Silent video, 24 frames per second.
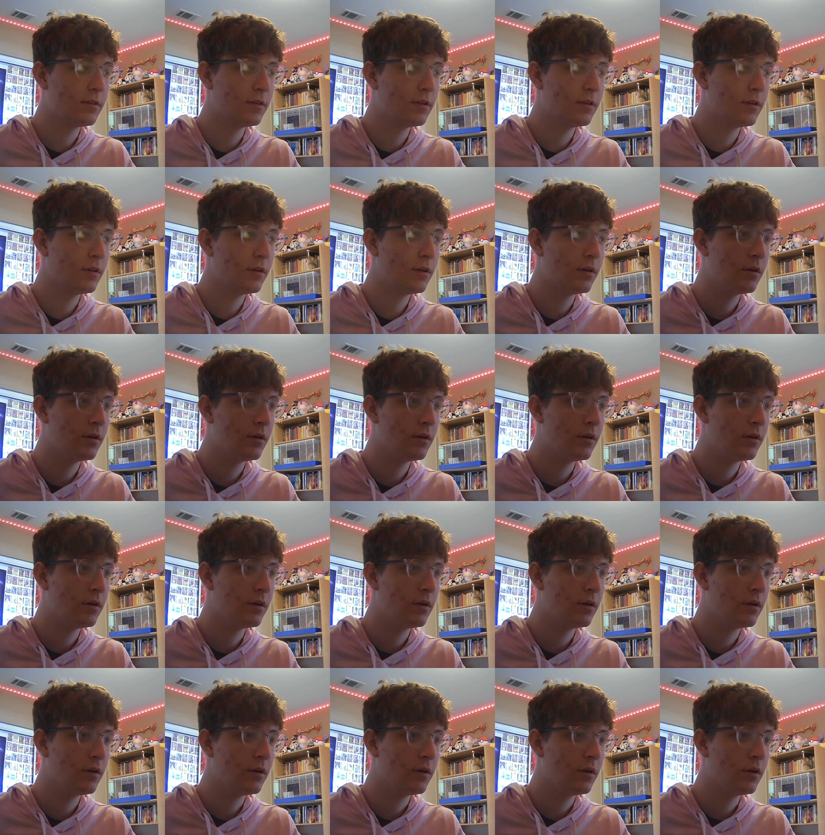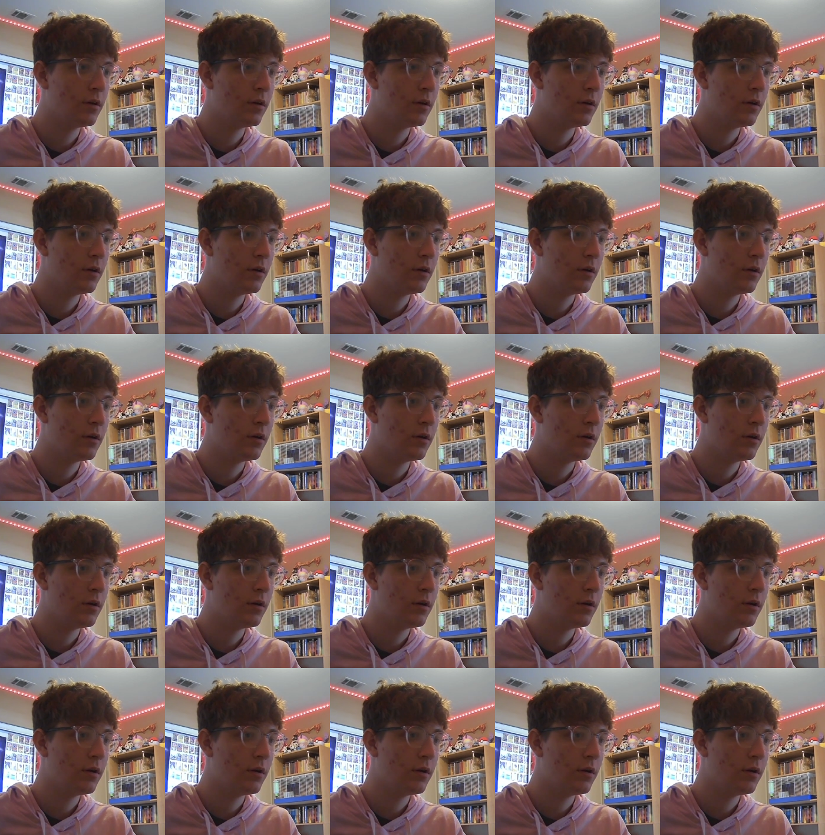(silence)